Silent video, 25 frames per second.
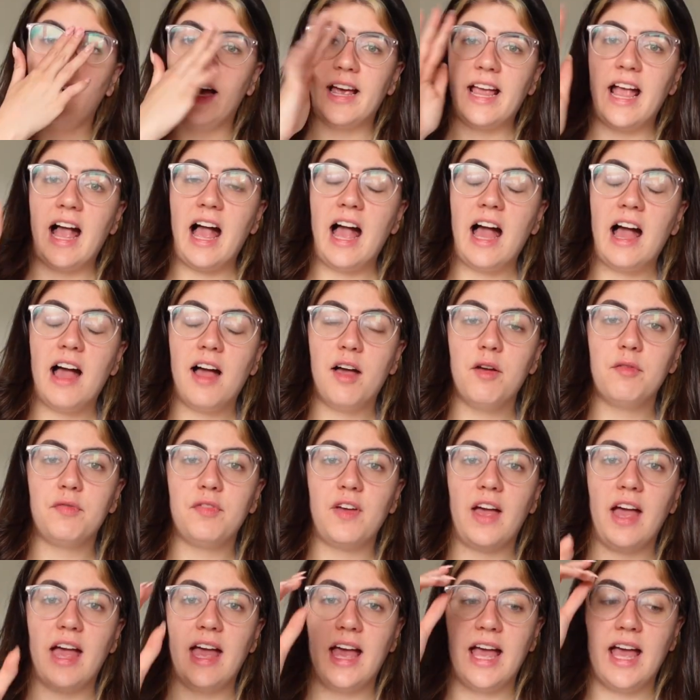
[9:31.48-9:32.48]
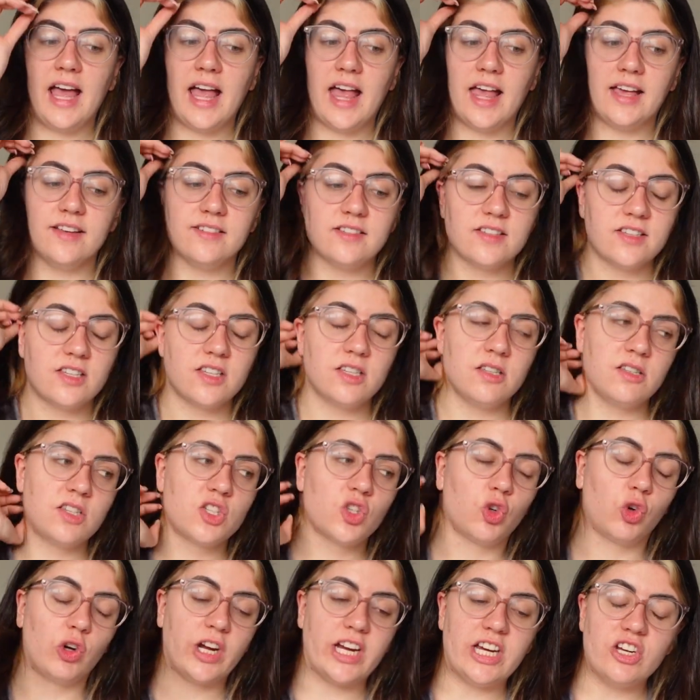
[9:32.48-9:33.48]
I have a
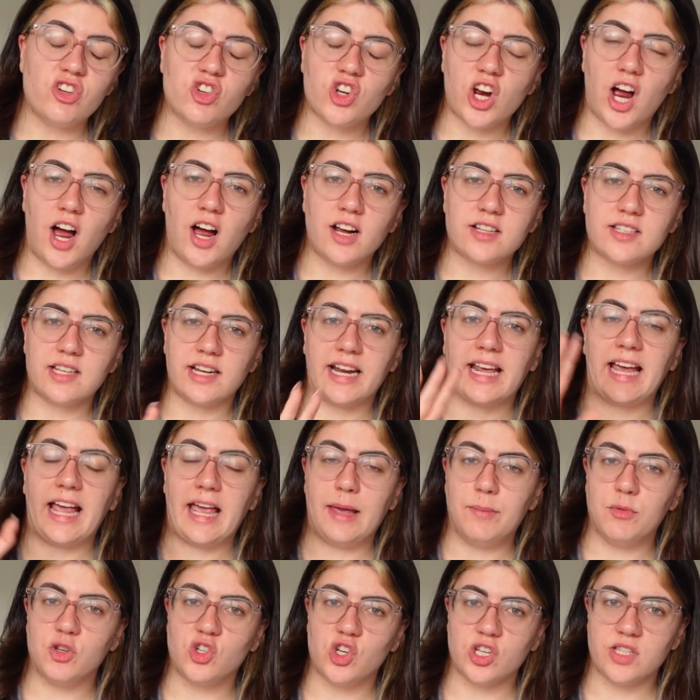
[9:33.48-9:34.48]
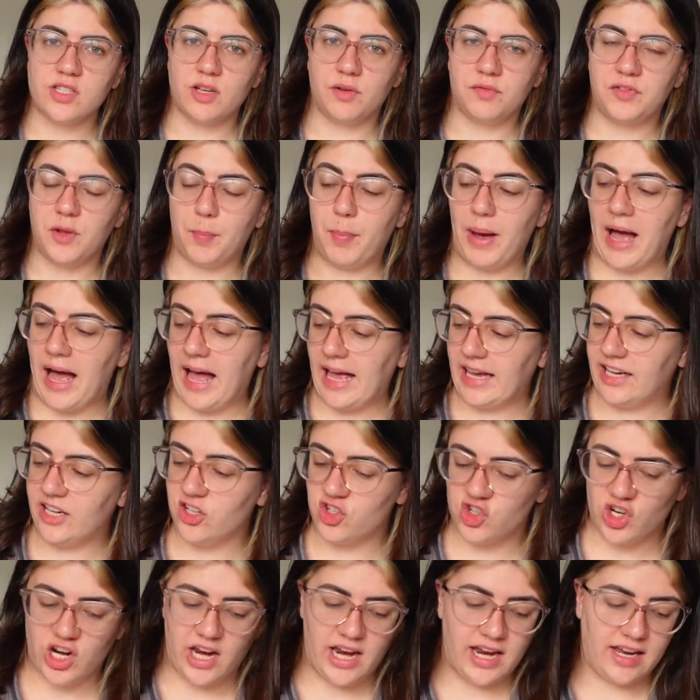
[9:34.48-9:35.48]
screenshot and like images of the
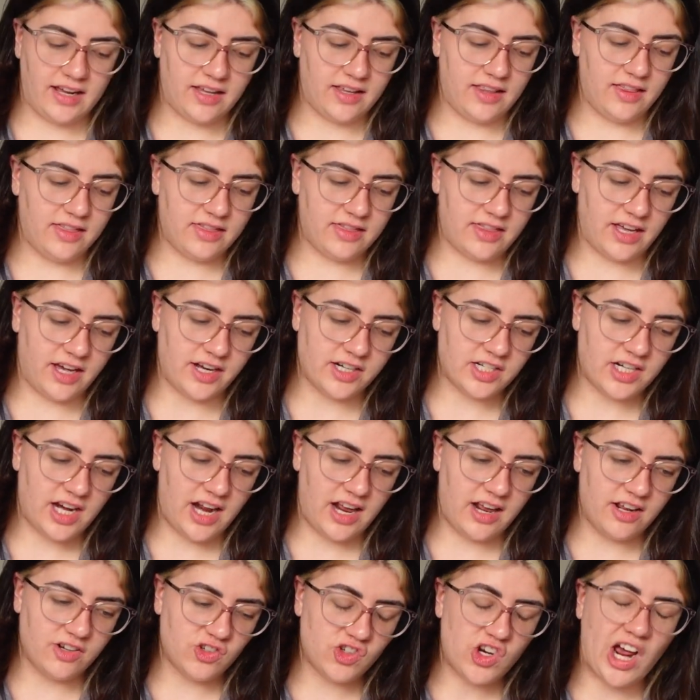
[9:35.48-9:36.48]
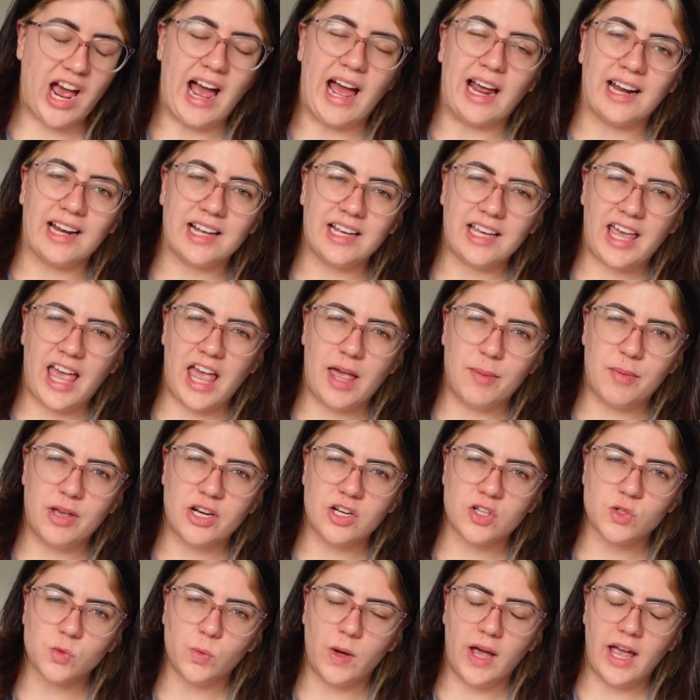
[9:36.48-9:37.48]
packaging that Tala came in
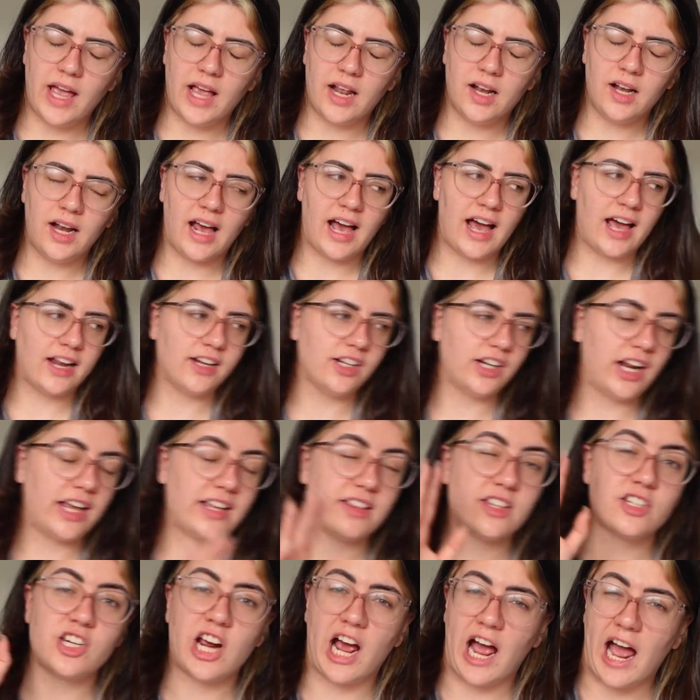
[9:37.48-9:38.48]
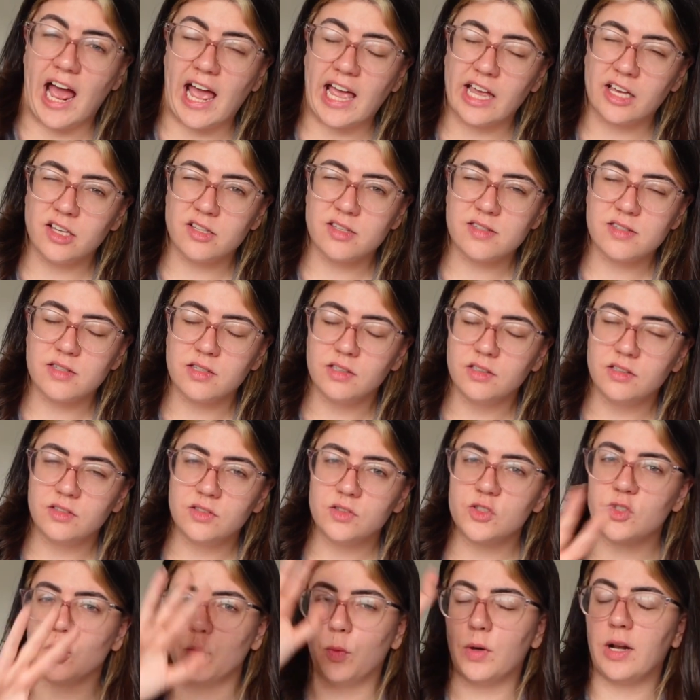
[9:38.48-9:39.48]
as well, and like the tags.
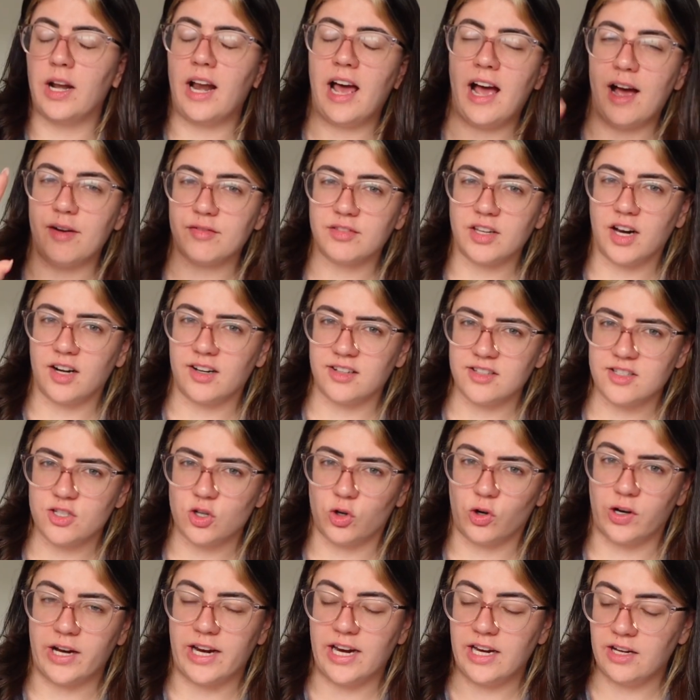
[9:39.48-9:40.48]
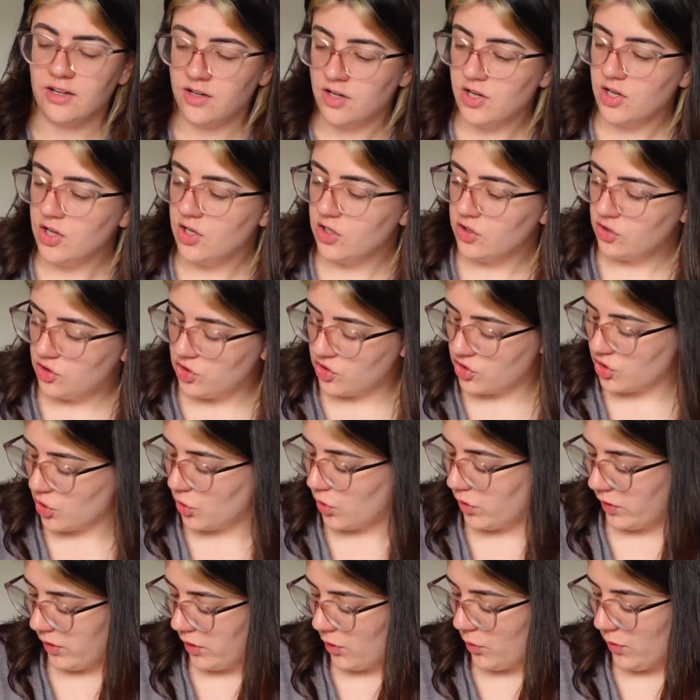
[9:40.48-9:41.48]
So we'll have that on screen to
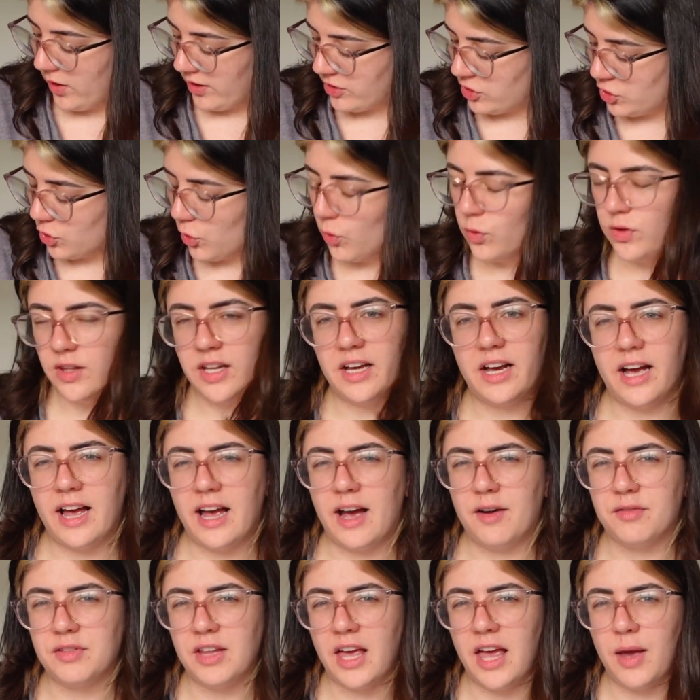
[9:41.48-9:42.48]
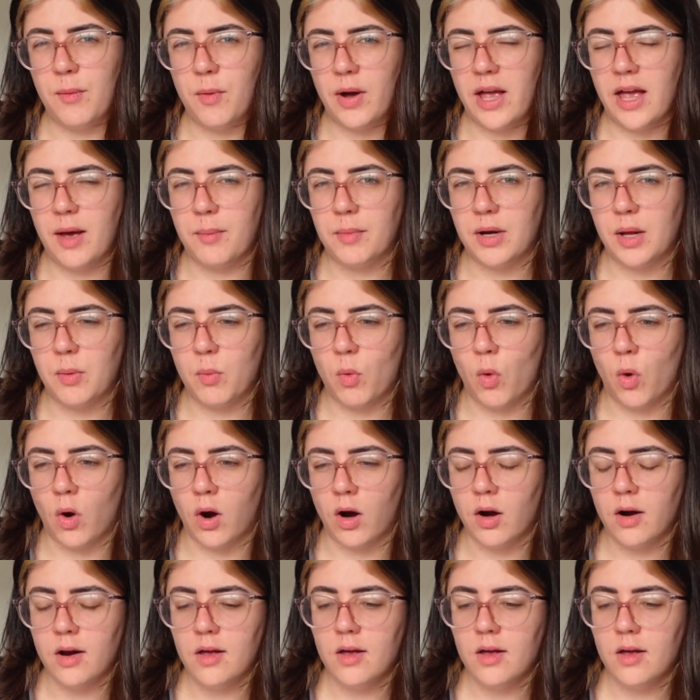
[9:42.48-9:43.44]
show you. I don't think I have the AYM anymore.